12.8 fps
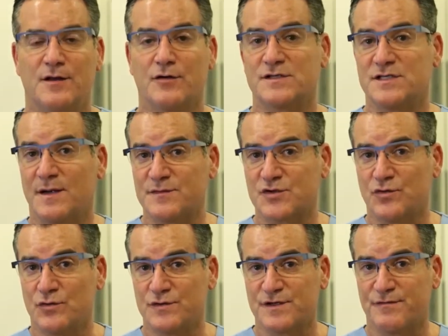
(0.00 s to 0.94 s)
There are some
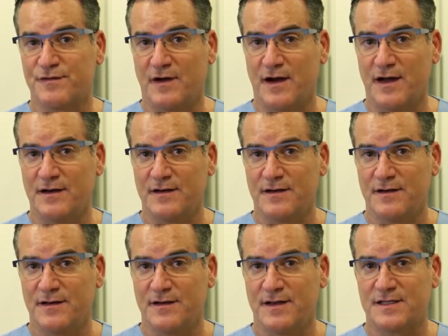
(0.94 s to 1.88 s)
schools of thought
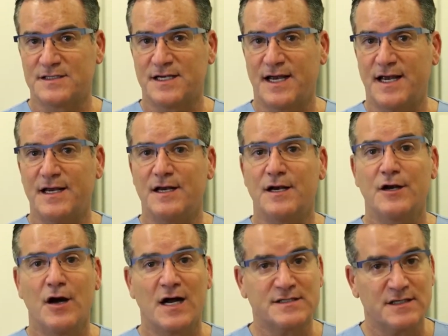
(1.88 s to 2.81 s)
that say
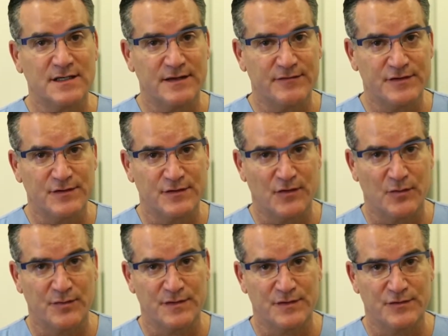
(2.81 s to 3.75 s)
not to leave a tooth
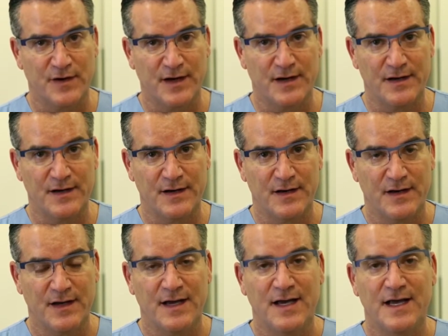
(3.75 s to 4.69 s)
open to drain.
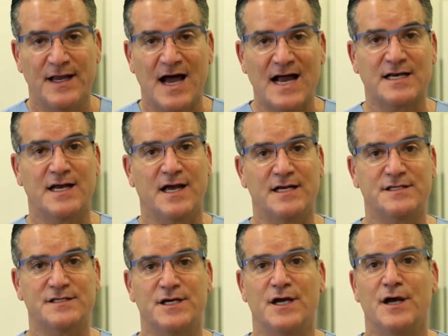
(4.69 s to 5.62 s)
In that
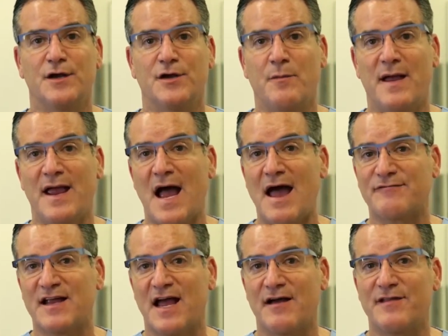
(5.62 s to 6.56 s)
case, you may
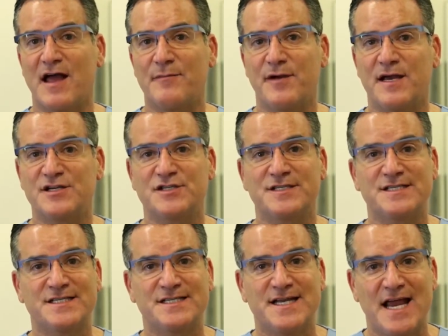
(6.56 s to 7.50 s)
have to have that patient
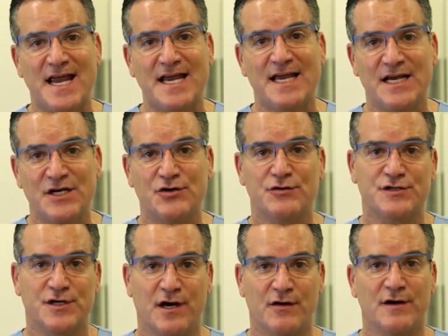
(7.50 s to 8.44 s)
stay in your
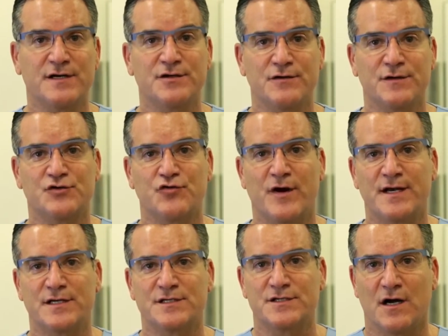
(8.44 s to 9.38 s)
chair until the
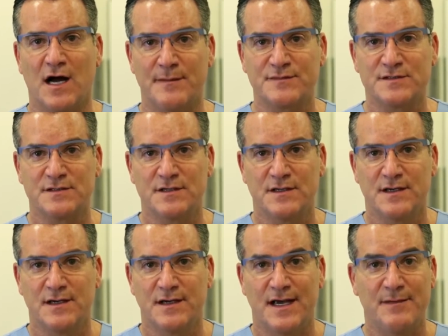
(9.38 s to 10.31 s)
drainage stops.
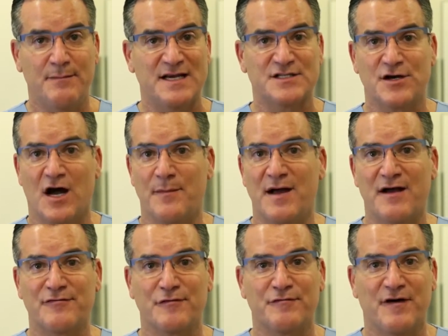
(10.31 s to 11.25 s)
It may stop
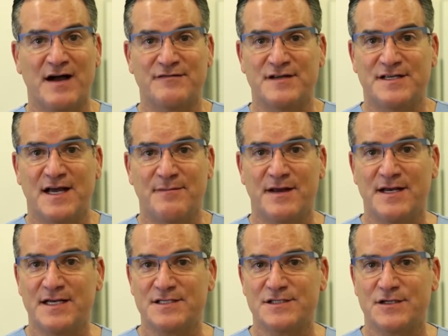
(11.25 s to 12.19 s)
after 5 to 10
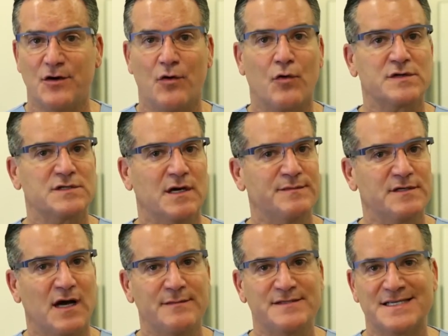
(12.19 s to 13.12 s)
minutes, or
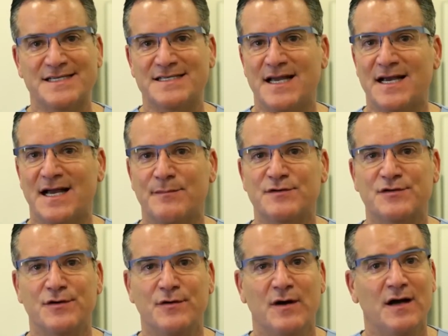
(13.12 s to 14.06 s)
sometimes it can take up
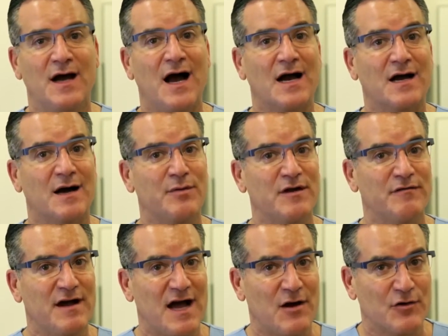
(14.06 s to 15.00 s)
to a couple
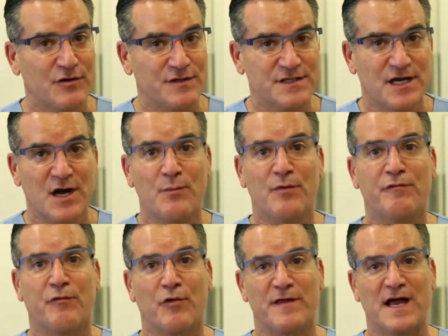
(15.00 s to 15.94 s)
of hours
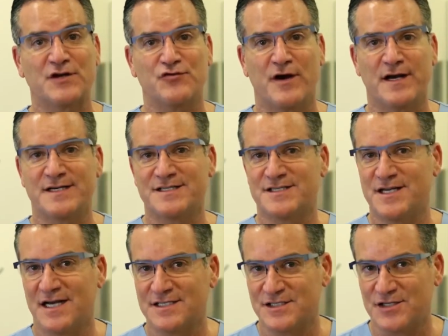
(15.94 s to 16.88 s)
before that drainage
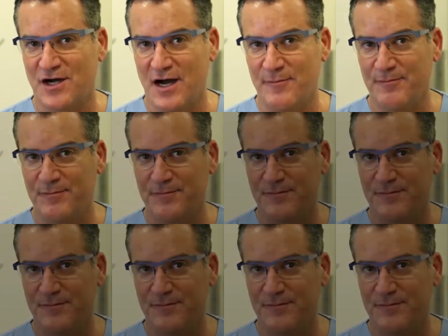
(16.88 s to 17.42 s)
does stop.